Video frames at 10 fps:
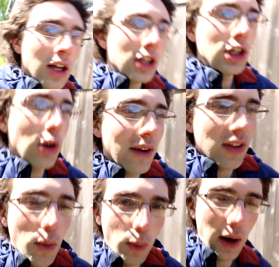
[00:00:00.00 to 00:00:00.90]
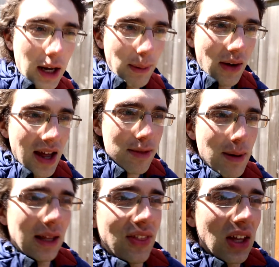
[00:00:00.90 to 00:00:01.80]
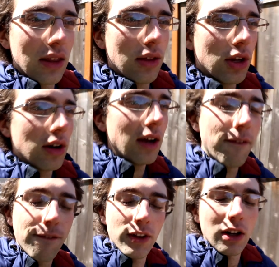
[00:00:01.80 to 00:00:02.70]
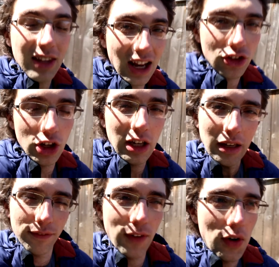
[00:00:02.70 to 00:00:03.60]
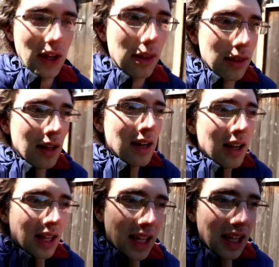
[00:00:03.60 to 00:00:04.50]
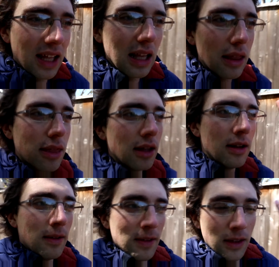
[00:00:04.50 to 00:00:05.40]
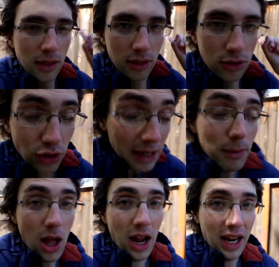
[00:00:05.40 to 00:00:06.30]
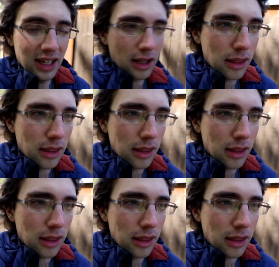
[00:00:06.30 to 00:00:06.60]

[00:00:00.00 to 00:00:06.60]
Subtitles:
You don't have to worry about as many things, so your attention and your focus is streamlined, it's